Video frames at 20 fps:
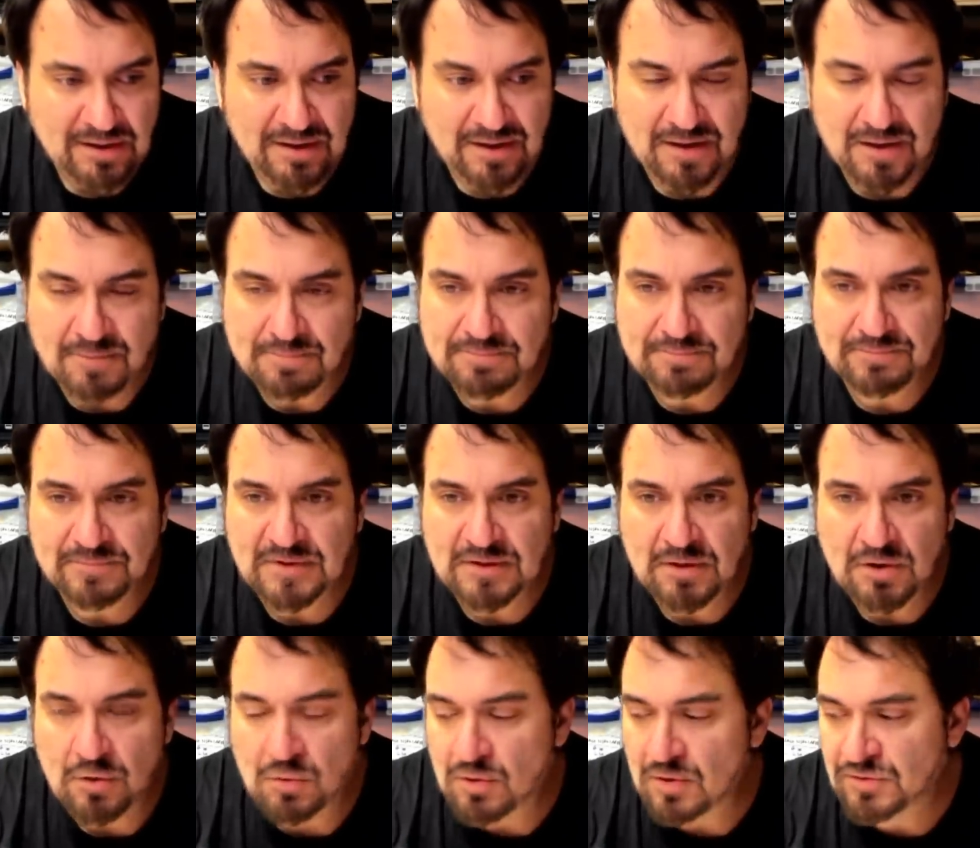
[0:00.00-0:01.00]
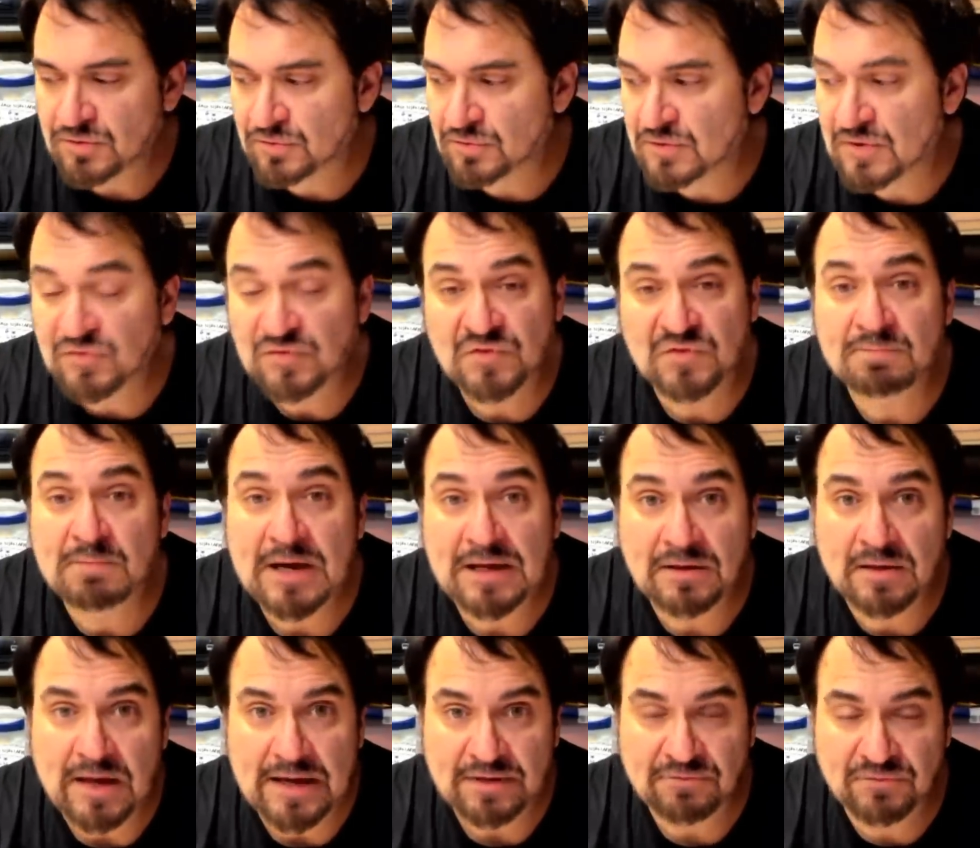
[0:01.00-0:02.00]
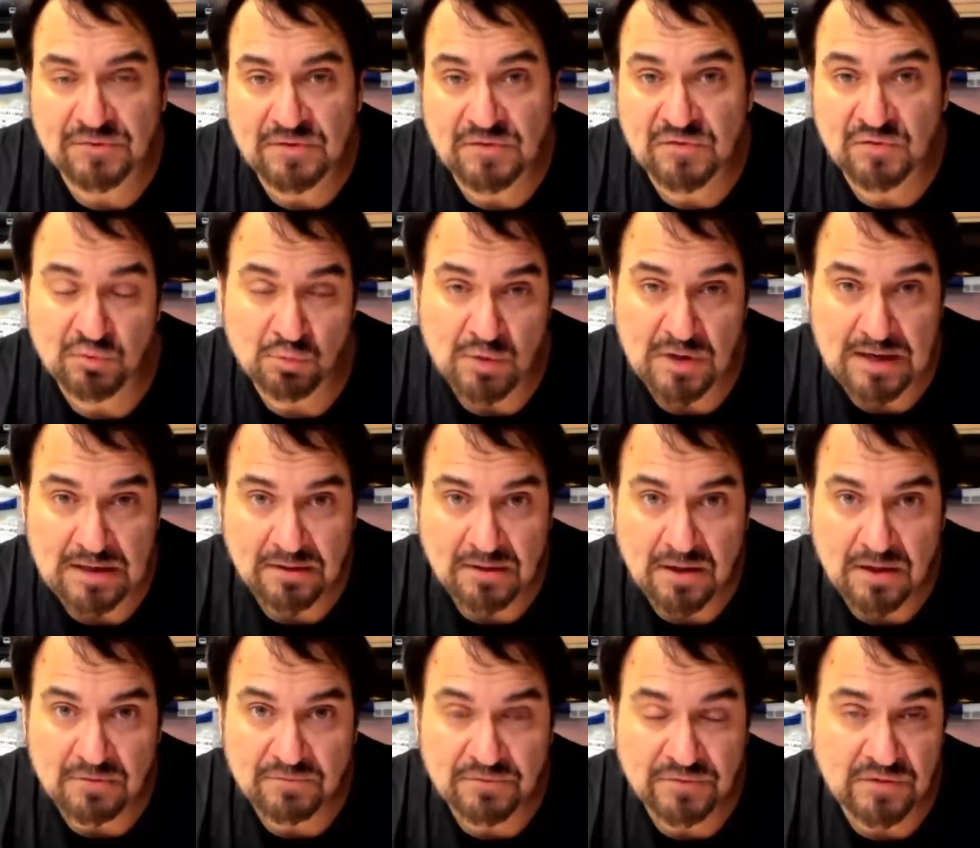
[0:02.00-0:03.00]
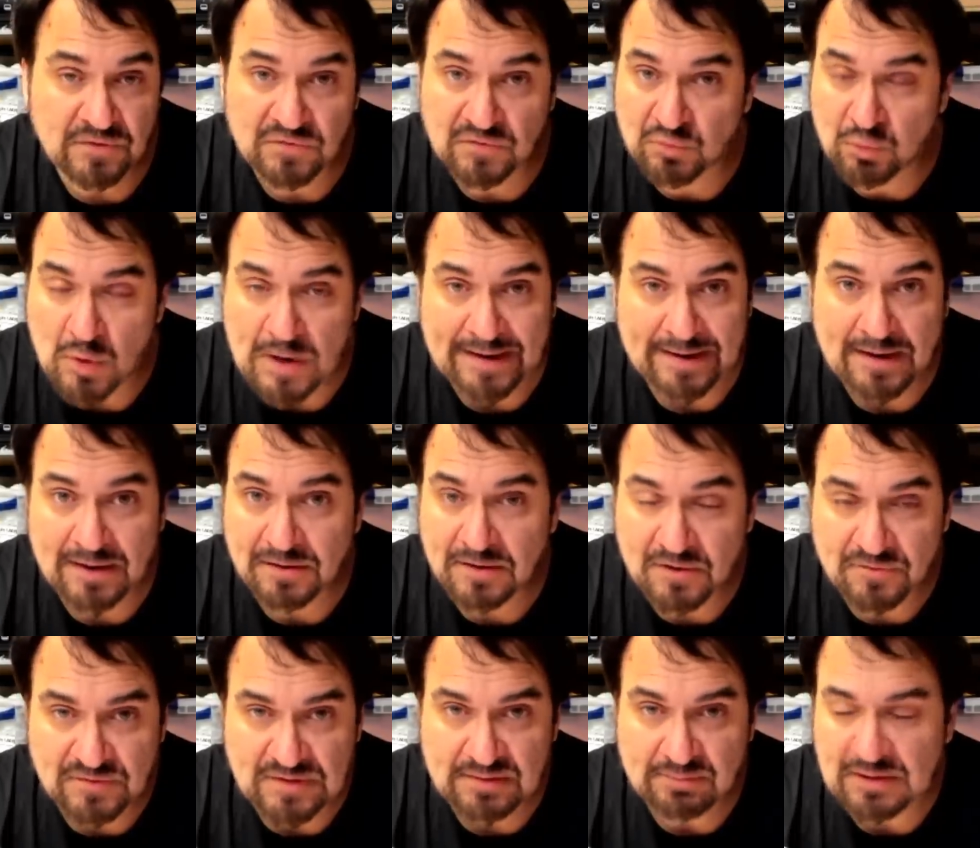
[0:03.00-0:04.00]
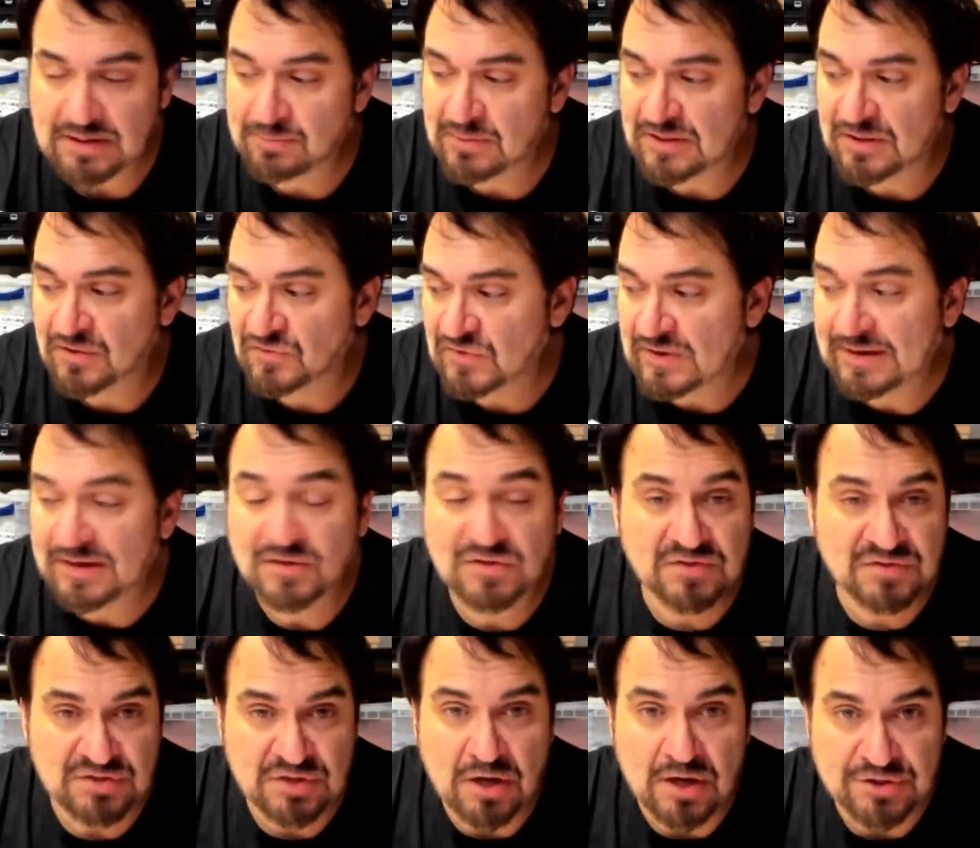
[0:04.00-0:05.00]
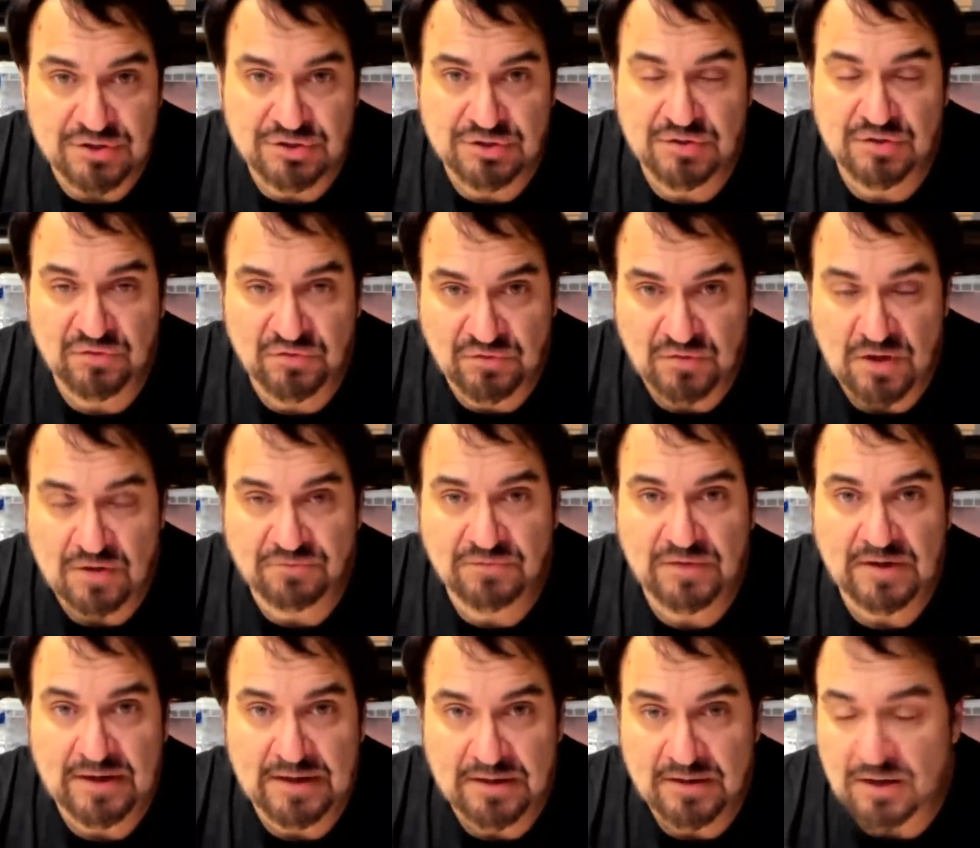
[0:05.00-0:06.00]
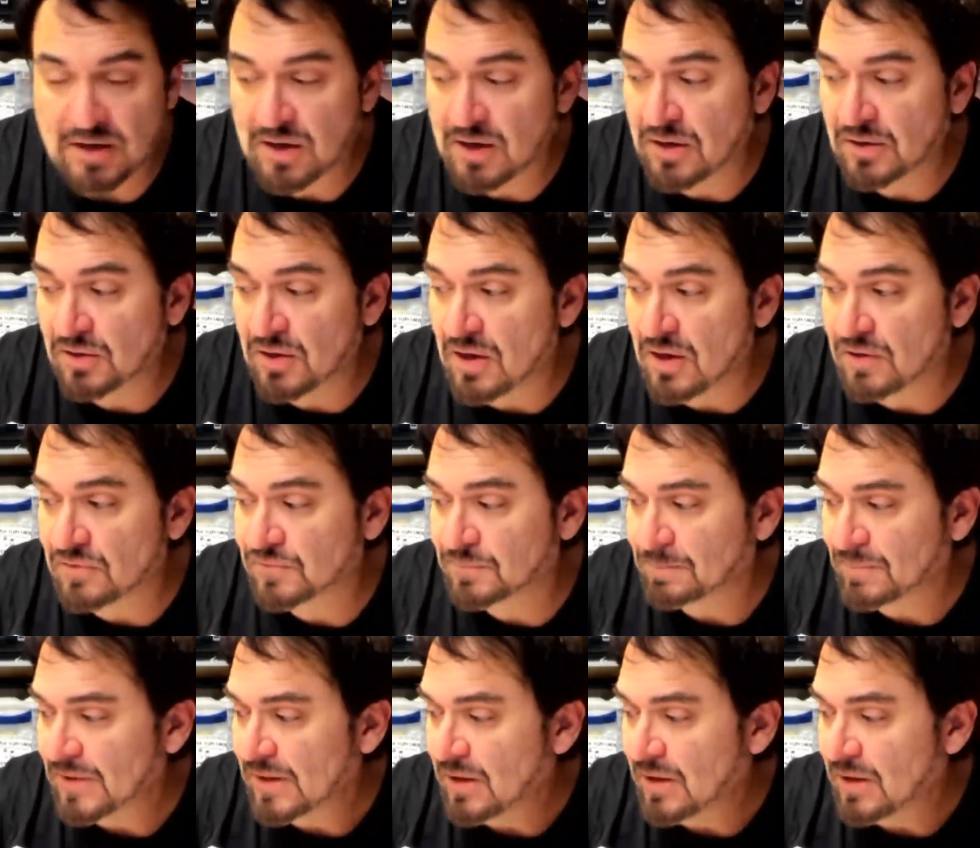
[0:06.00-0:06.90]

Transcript: Um, you know, this is my life. This is what I love. This is why I love eBay because I get to touch the stuff that I, I love.